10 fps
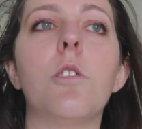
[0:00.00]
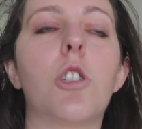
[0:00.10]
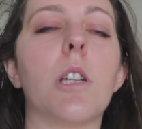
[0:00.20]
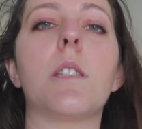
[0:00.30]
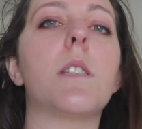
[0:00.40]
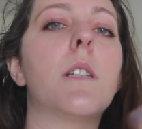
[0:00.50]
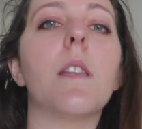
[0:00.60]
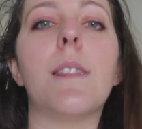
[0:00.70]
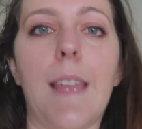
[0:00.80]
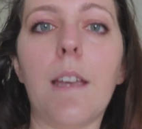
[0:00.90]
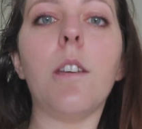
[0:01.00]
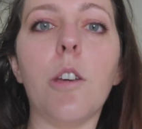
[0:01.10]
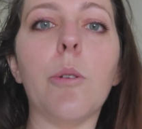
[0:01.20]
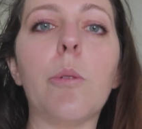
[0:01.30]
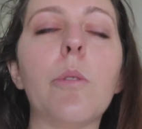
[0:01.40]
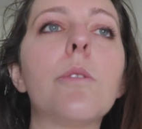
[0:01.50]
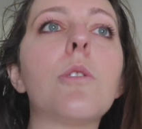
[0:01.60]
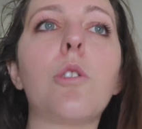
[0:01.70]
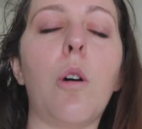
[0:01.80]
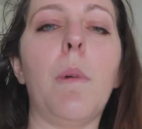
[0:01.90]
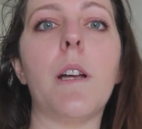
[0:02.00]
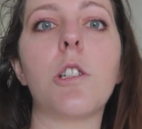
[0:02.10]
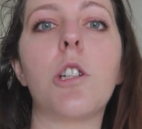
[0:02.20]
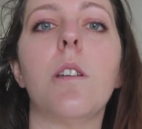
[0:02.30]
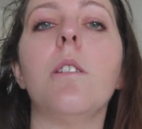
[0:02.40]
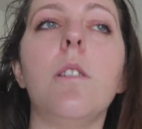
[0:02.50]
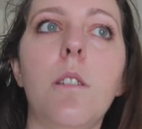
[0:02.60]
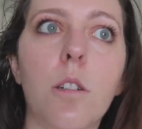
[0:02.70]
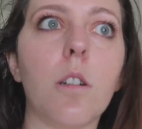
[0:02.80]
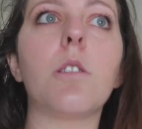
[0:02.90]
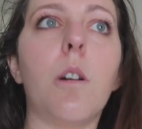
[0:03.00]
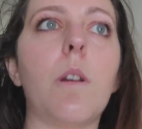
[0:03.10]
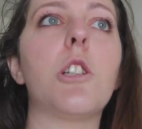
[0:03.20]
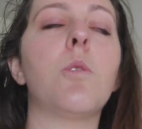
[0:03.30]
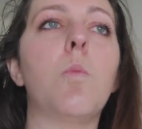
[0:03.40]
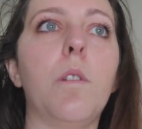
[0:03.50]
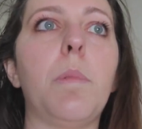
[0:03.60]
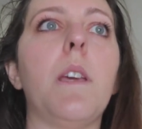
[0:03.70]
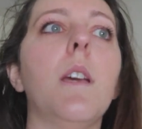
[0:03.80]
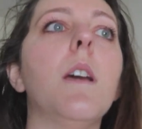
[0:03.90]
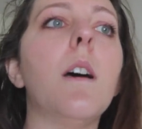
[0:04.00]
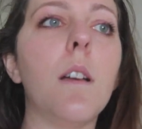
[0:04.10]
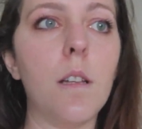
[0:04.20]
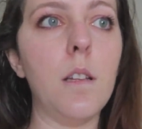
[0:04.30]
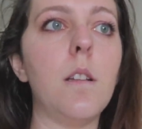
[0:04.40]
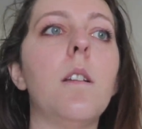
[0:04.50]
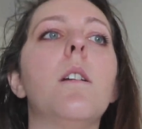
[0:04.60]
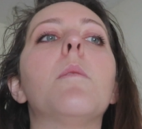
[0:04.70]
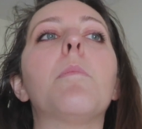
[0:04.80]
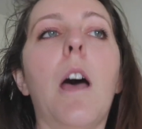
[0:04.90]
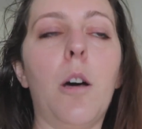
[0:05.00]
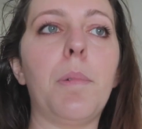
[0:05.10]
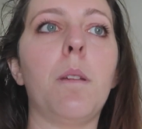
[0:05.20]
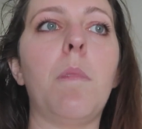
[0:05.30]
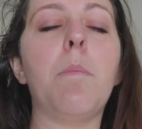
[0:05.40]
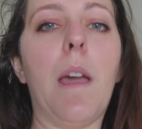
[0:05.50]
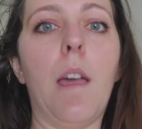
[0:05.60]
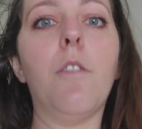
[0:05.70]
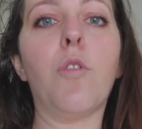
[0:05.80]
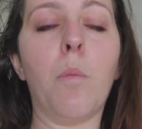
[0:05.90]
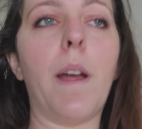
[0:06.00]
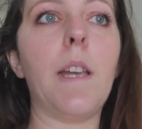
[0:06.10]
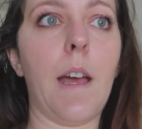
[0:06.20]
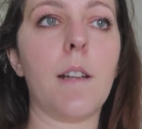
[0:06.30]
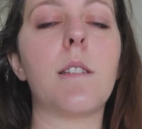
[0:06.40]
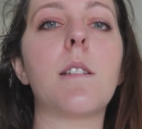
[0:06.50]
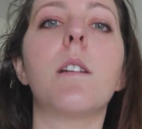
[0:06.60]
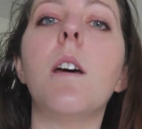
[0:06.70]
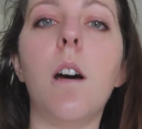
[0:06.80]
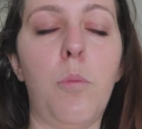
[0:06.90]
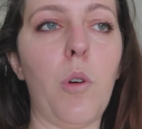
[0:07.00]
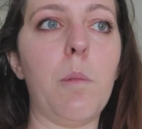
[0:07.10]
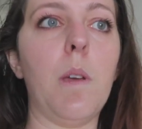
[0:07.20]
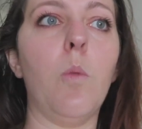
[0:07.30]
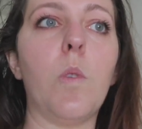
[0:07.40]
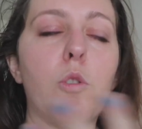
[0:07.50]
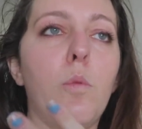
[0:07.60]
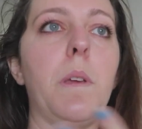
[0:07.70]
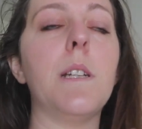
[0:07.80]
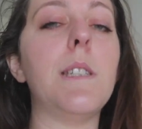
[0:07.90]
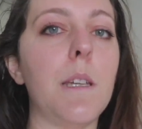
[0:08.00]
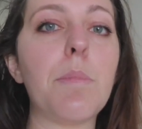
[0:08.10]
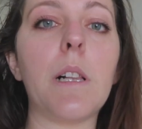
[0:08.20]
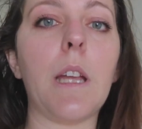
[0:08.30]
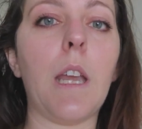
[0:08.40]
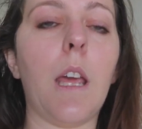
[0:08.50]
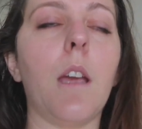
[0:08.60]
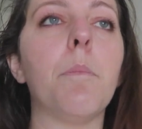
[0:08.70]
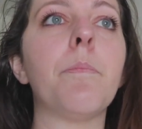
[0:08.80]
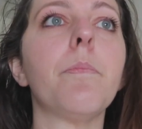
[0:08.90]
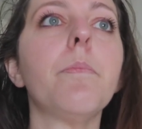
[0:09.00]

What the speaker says: Just thank you so much. Your donation will be helping me pay for my next appointment, which will be a deep cleaning.